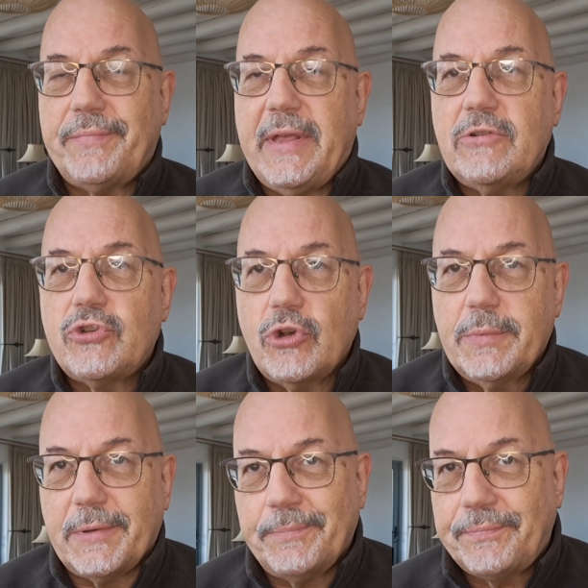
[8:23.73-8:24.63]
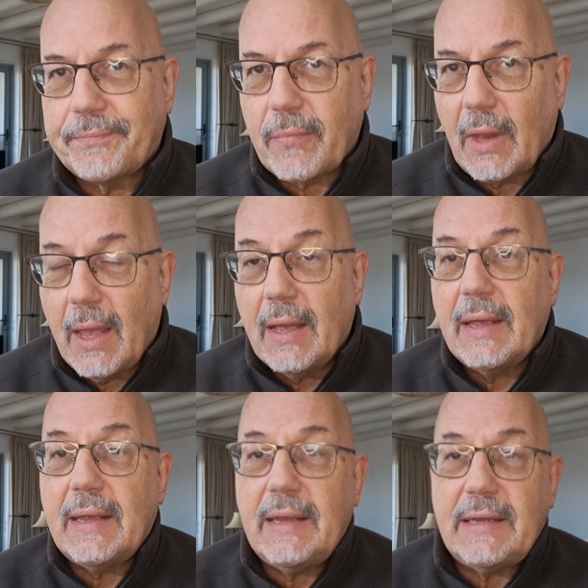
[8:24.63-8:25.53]
In German,
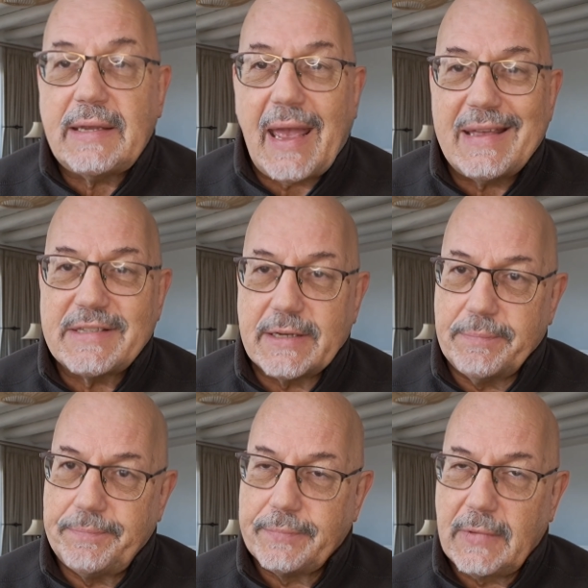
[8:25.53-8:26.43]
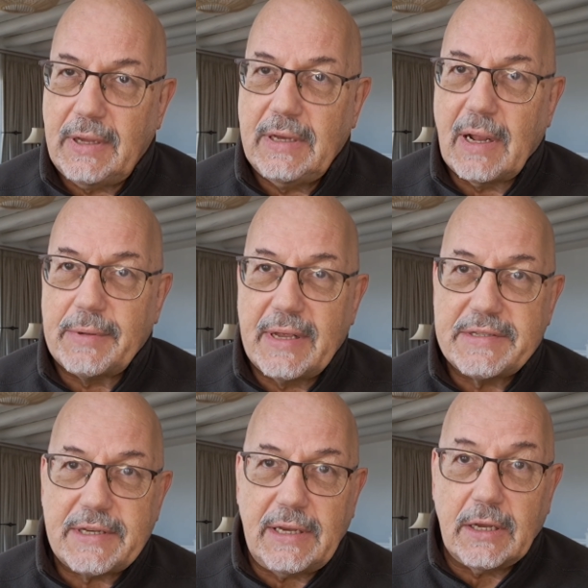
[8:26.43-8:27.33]
ich esse,
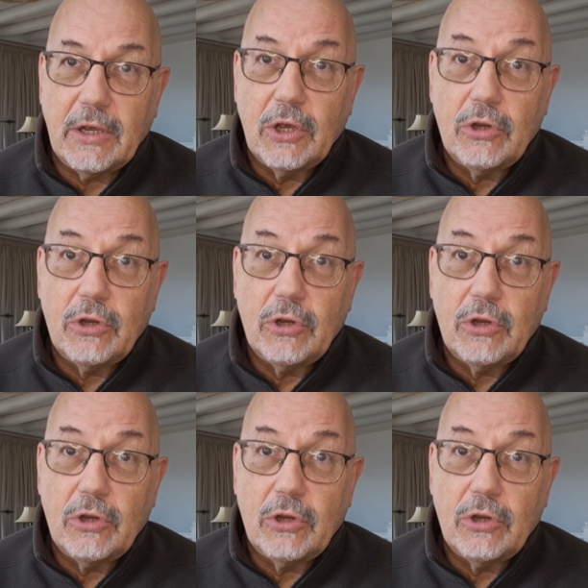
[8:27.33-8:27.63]
I-double-S-E.